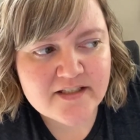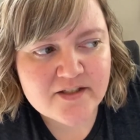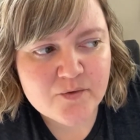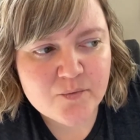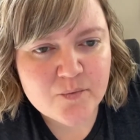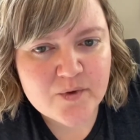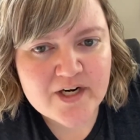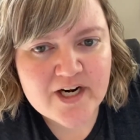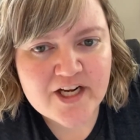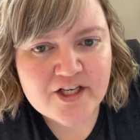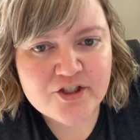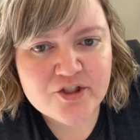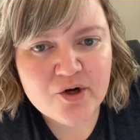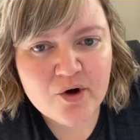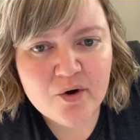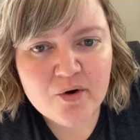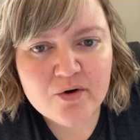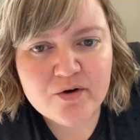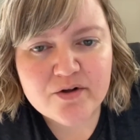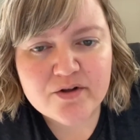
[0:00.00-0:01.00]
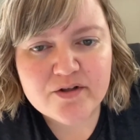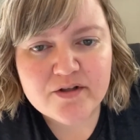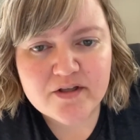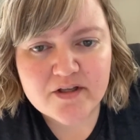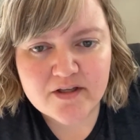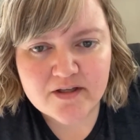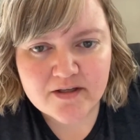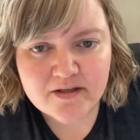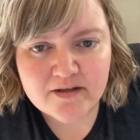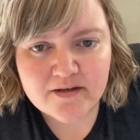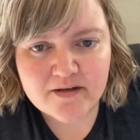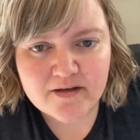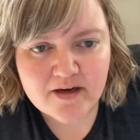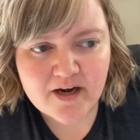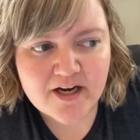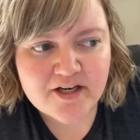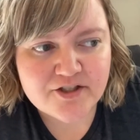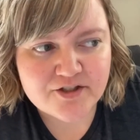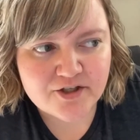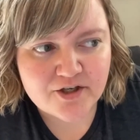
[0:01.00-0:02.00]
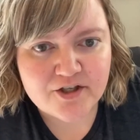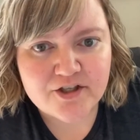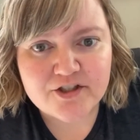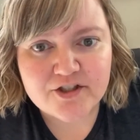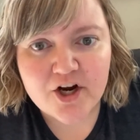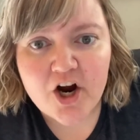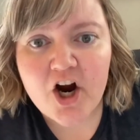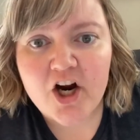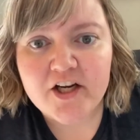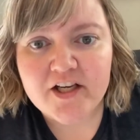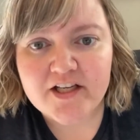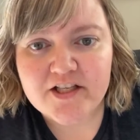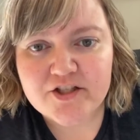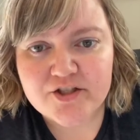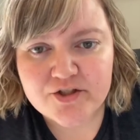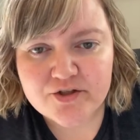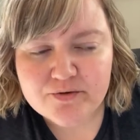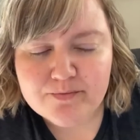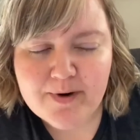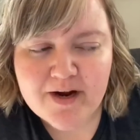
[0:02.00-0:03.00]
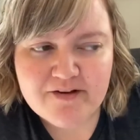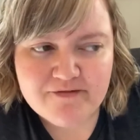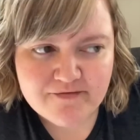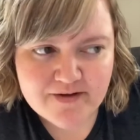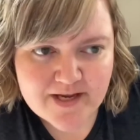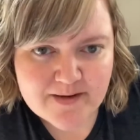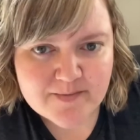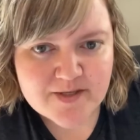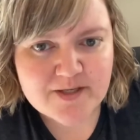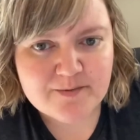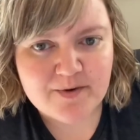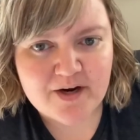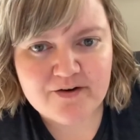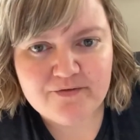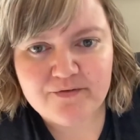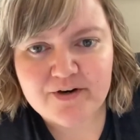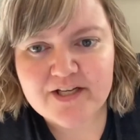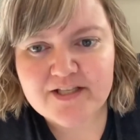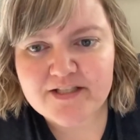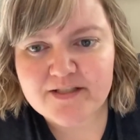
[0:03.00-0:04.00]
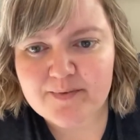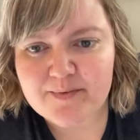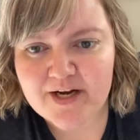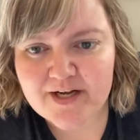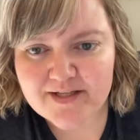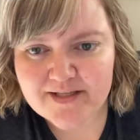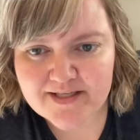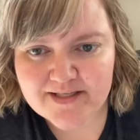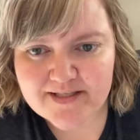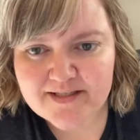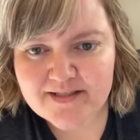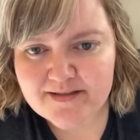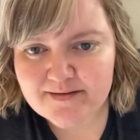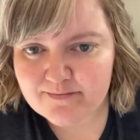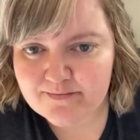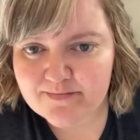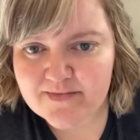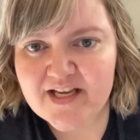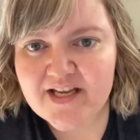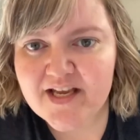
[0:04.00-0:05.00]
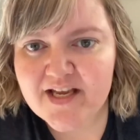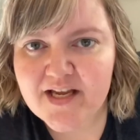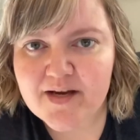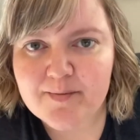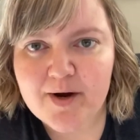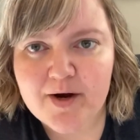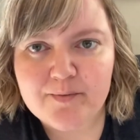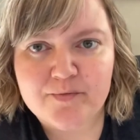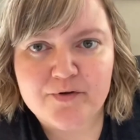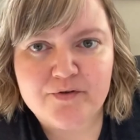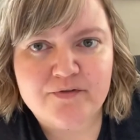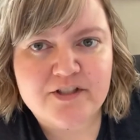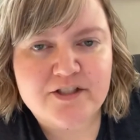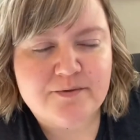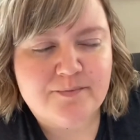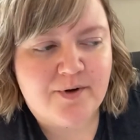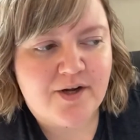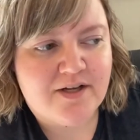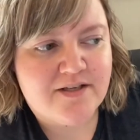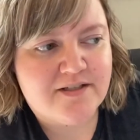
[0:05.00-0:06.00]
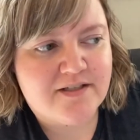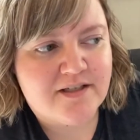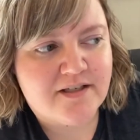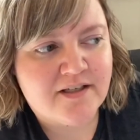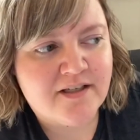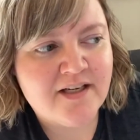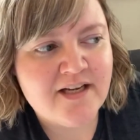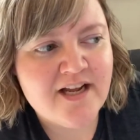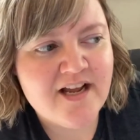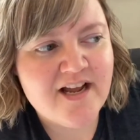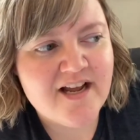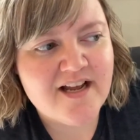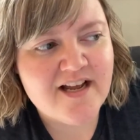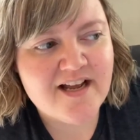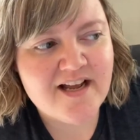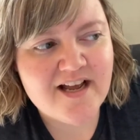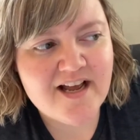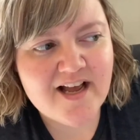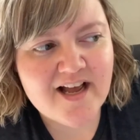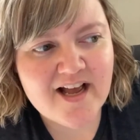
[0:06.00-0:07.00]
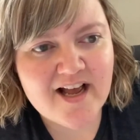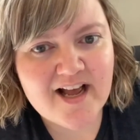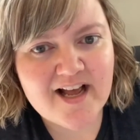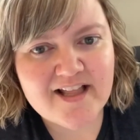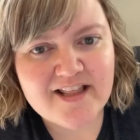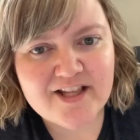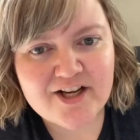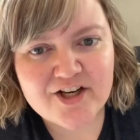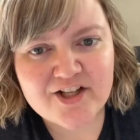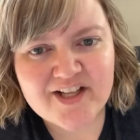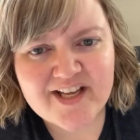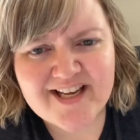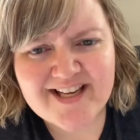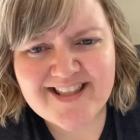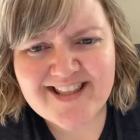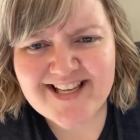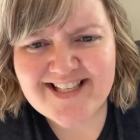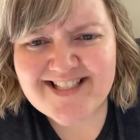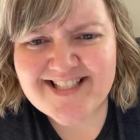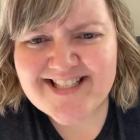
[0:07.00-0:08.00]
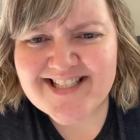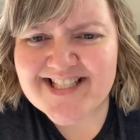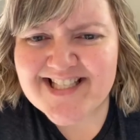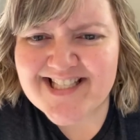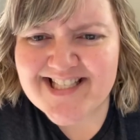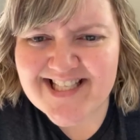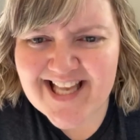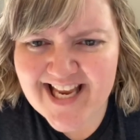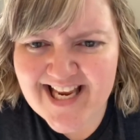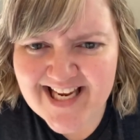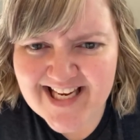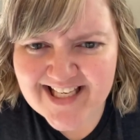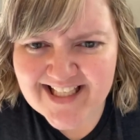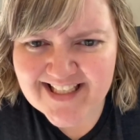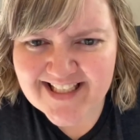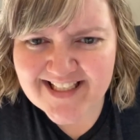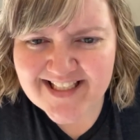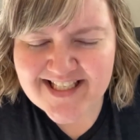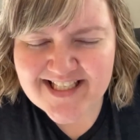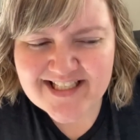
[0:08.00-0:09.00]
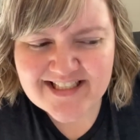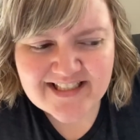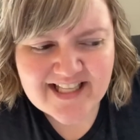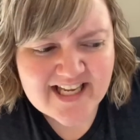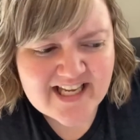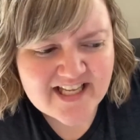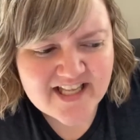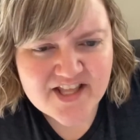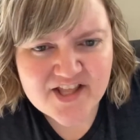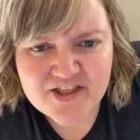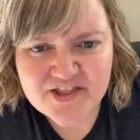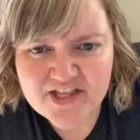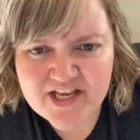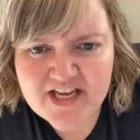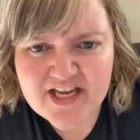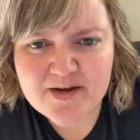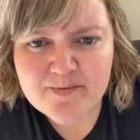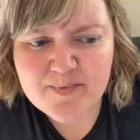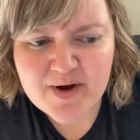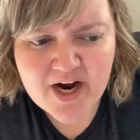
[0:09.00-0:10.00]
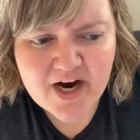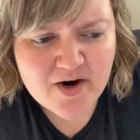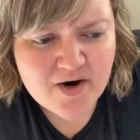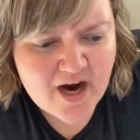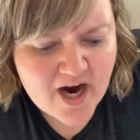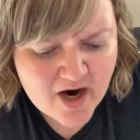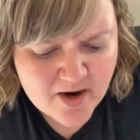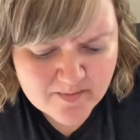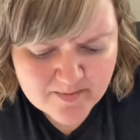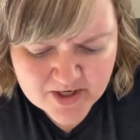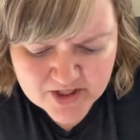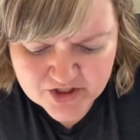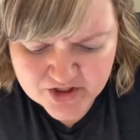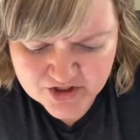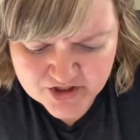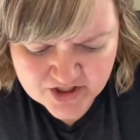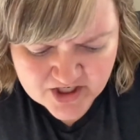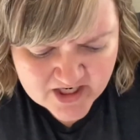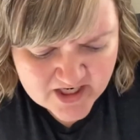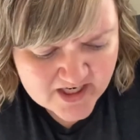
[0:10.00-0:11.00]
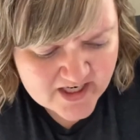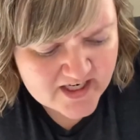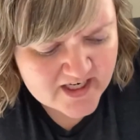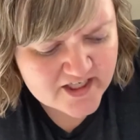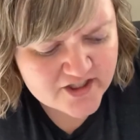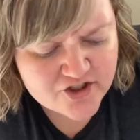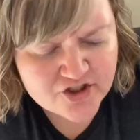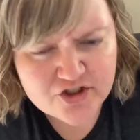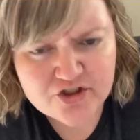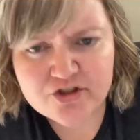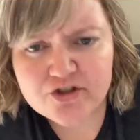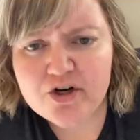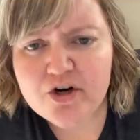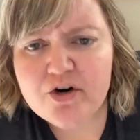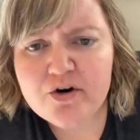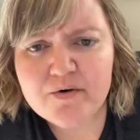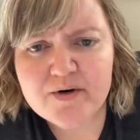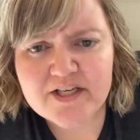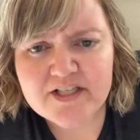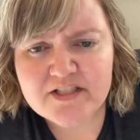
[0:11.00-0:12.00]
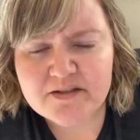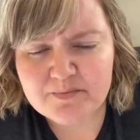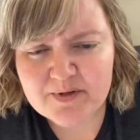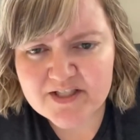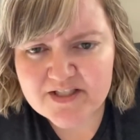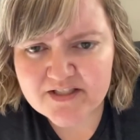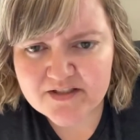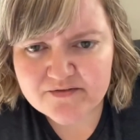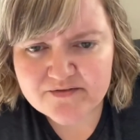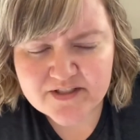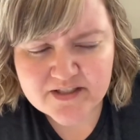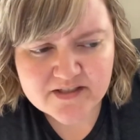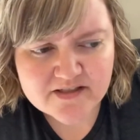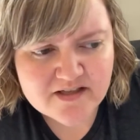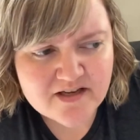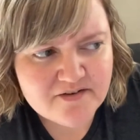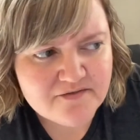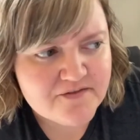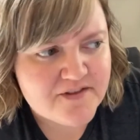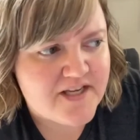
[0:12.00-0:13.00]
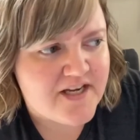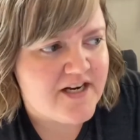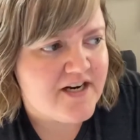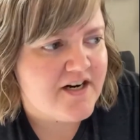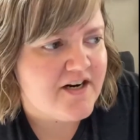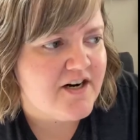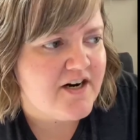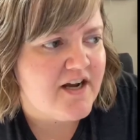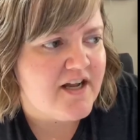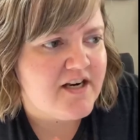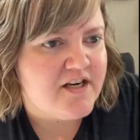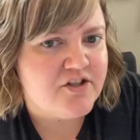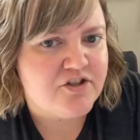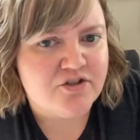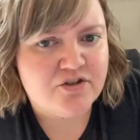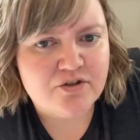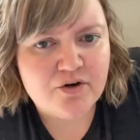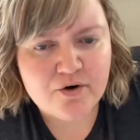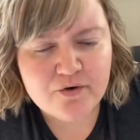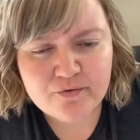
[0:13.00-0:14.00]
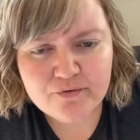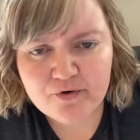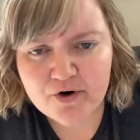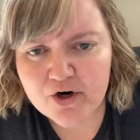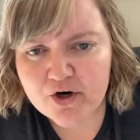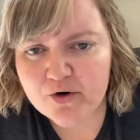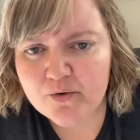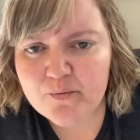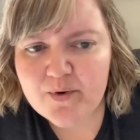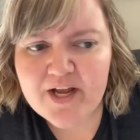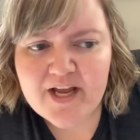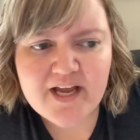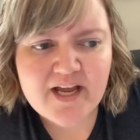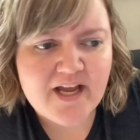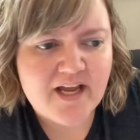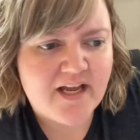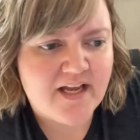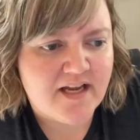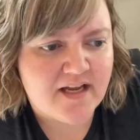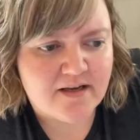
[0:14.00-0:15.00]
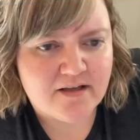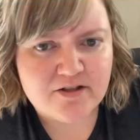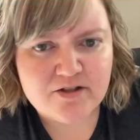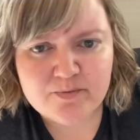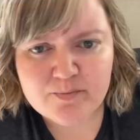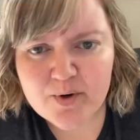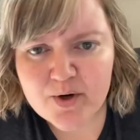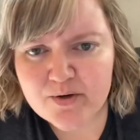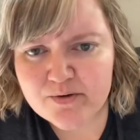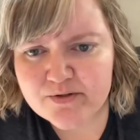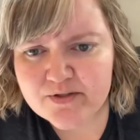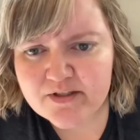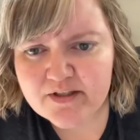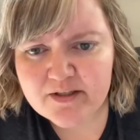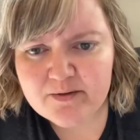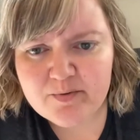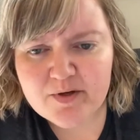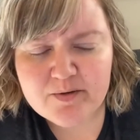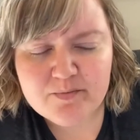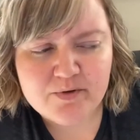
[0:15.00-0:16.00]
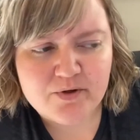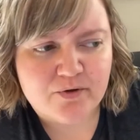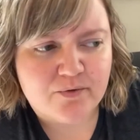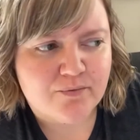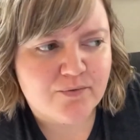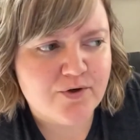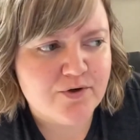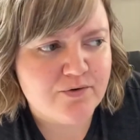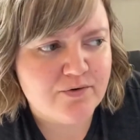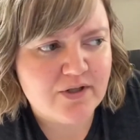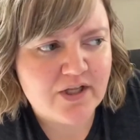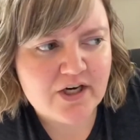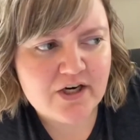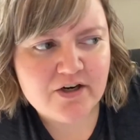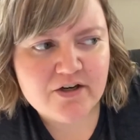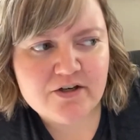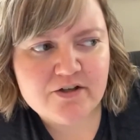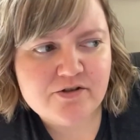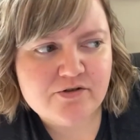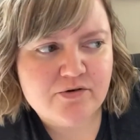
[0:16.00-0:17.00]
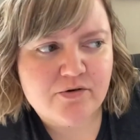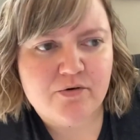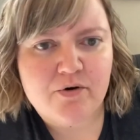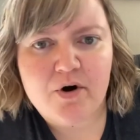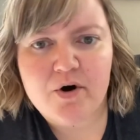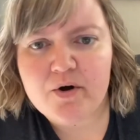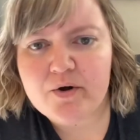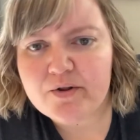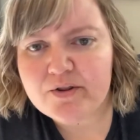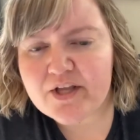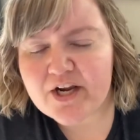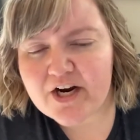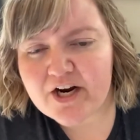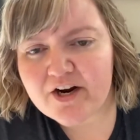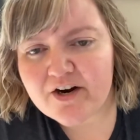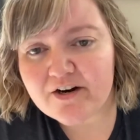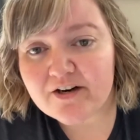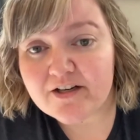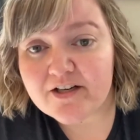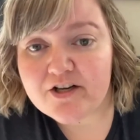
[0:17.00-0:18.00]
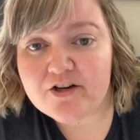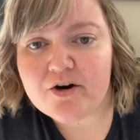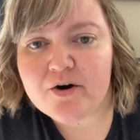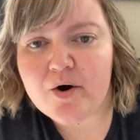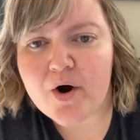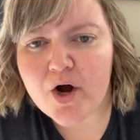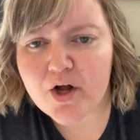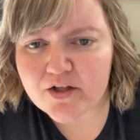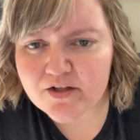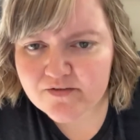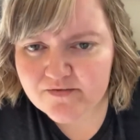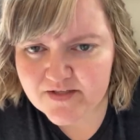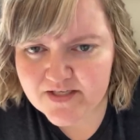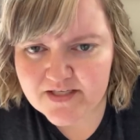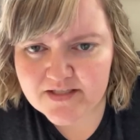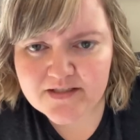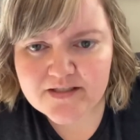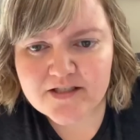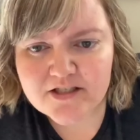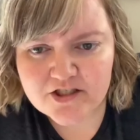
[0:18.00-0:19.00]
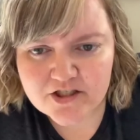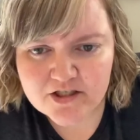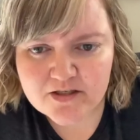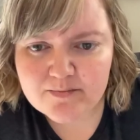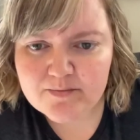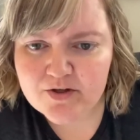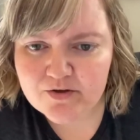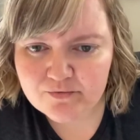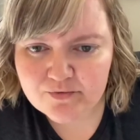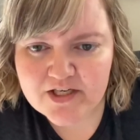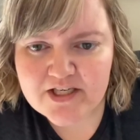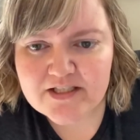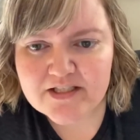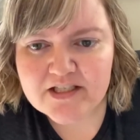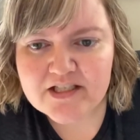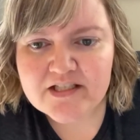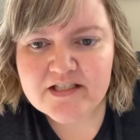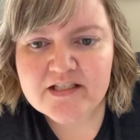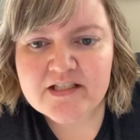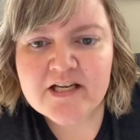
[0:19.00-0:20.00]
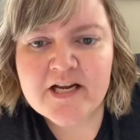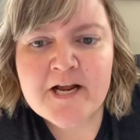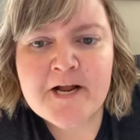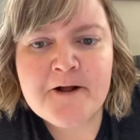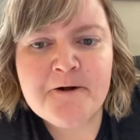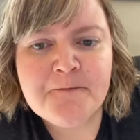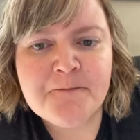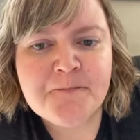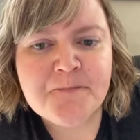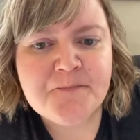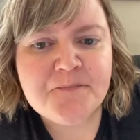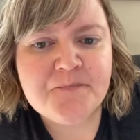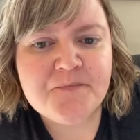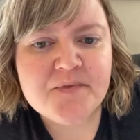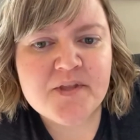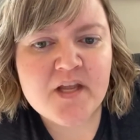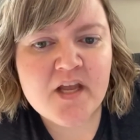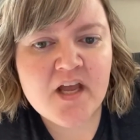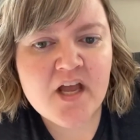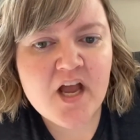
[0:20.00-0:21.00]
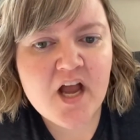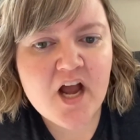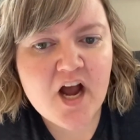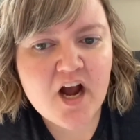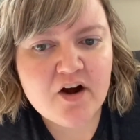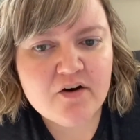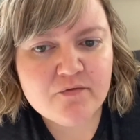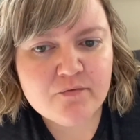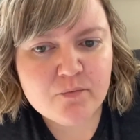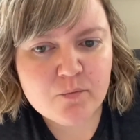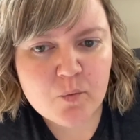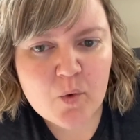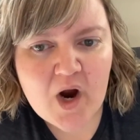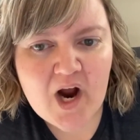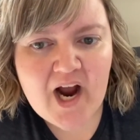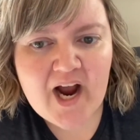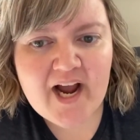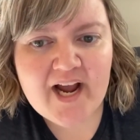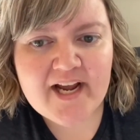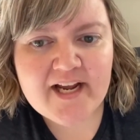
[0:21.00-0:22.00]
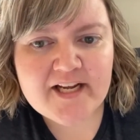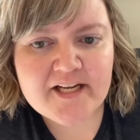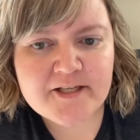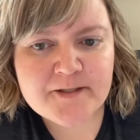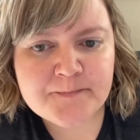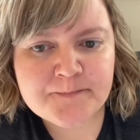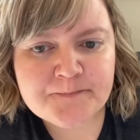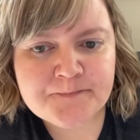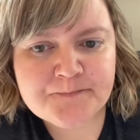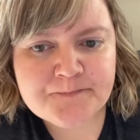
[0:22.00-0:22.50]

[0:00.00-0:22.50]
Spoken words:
when I started talking to my family and my friends about this, thinking about moving to Boston, and they're like, that's insane. Like, think about how much it's so expensive to live there, and it's so far away, and supposedly people are rude there, and it's so cold there, and you know, all of these legitimate reasons of why